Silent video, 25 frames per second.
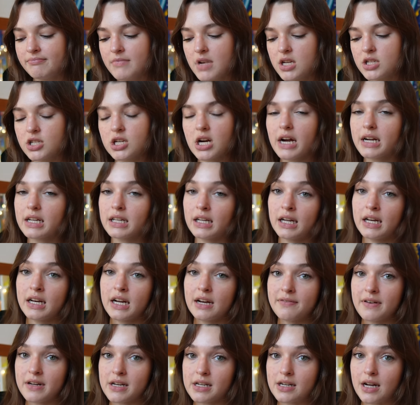Shockingly
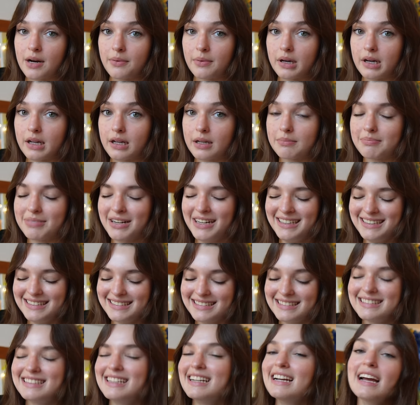enough, I did not read it.
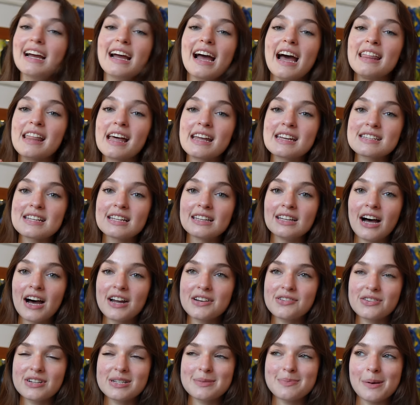And that is
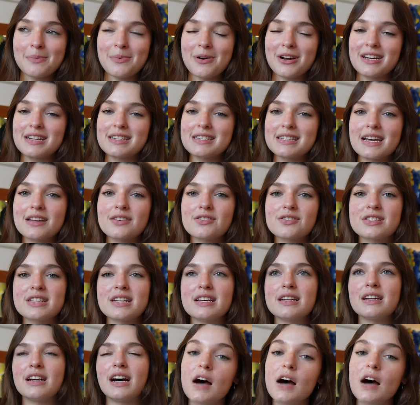Elantris by Brandon Sanderson.